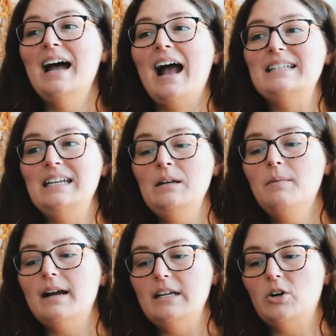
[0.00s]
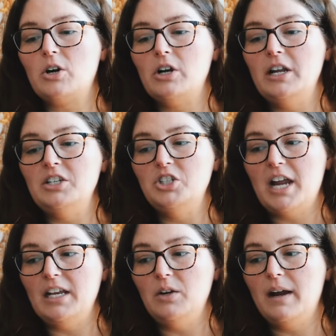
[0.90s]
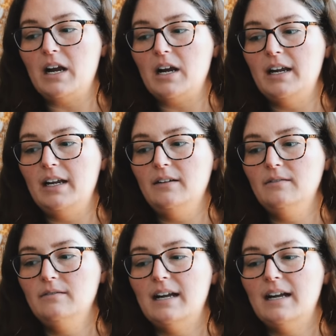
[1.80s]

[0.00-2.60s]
I didn't buy yarn in January.